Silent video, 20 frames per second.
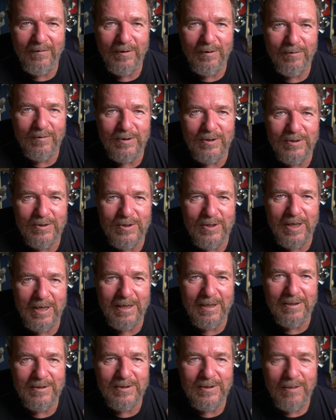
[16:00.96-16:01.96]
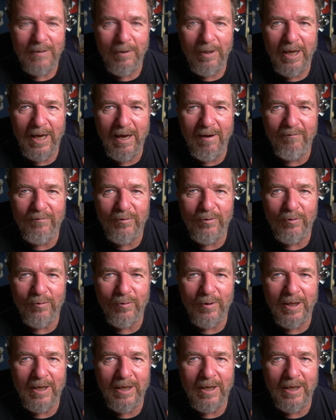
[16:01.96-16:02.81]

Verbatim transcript: there these days. You'd have to